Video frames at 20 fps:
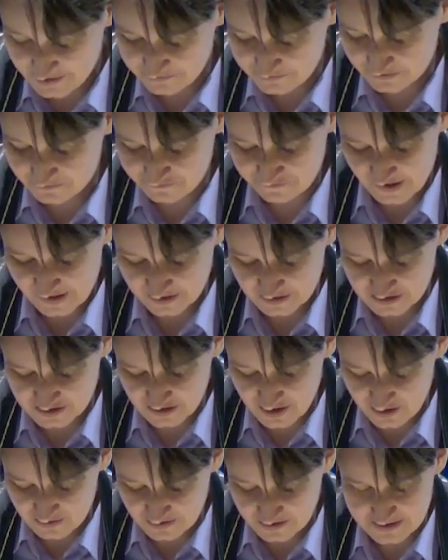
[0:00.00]
and find
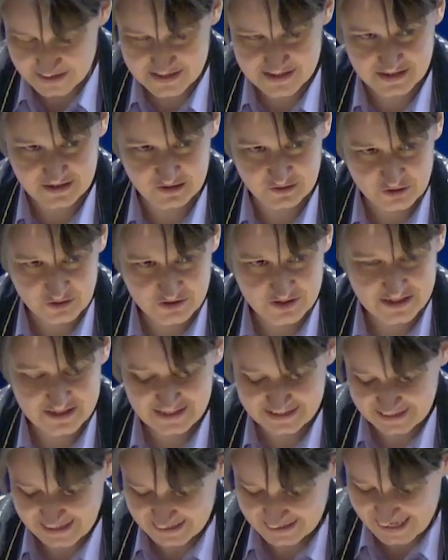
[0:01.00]
solace and learning
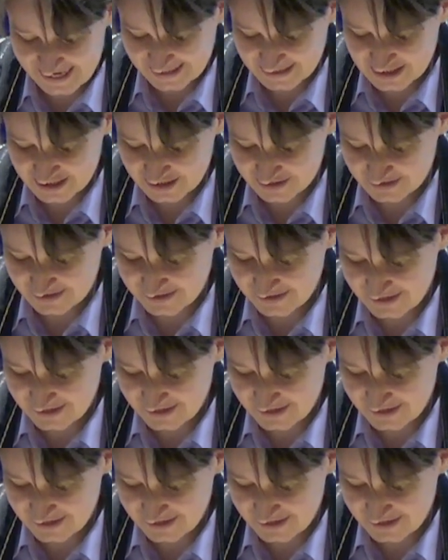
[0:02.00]
and connection.